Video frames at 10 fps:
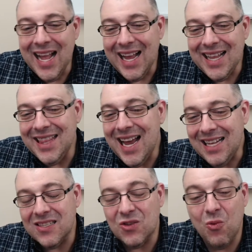And
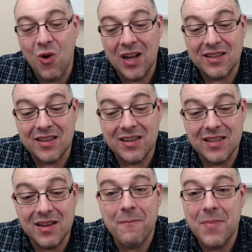that's what
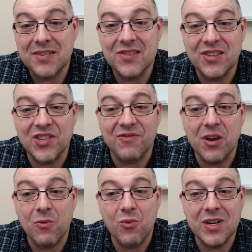the message of
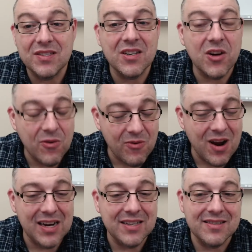the risen
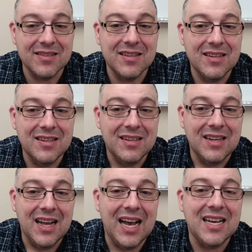Christ
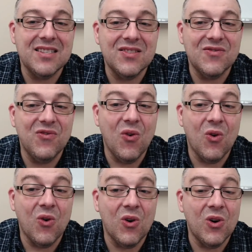has
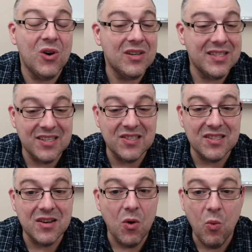for
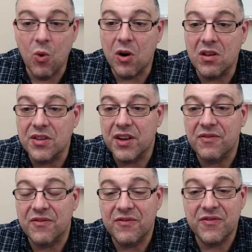this world of
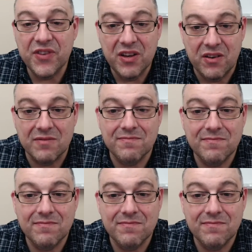fear.